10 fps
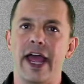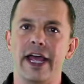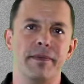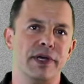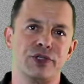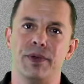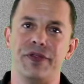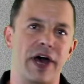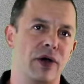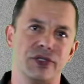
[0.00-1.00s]
AMS
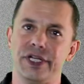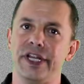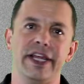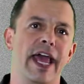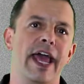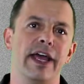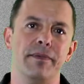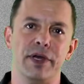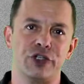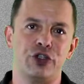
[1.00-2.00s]
1000 and the
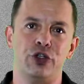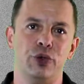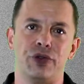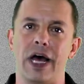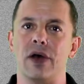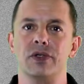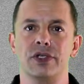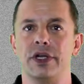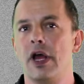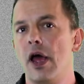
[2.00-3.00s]
AMS
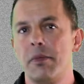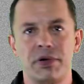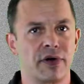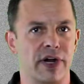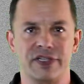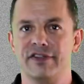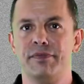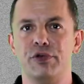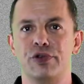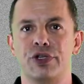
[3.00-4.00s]
2000 progressive
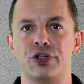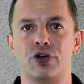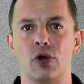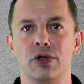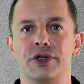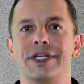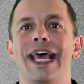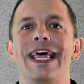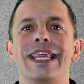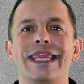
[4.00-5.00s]
boost controllers.
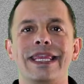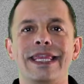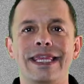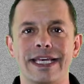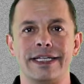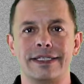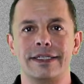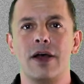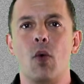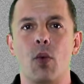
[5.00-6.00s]

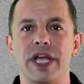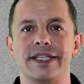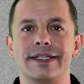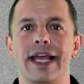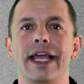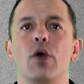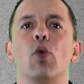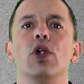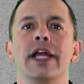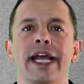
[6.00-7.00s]
This wastegate
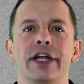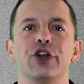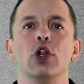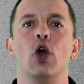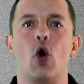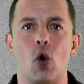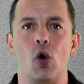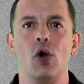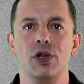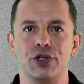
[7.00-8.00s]
will handle
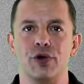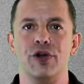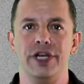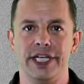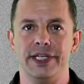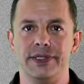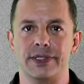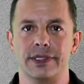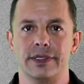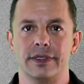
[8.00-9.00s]
all your needs.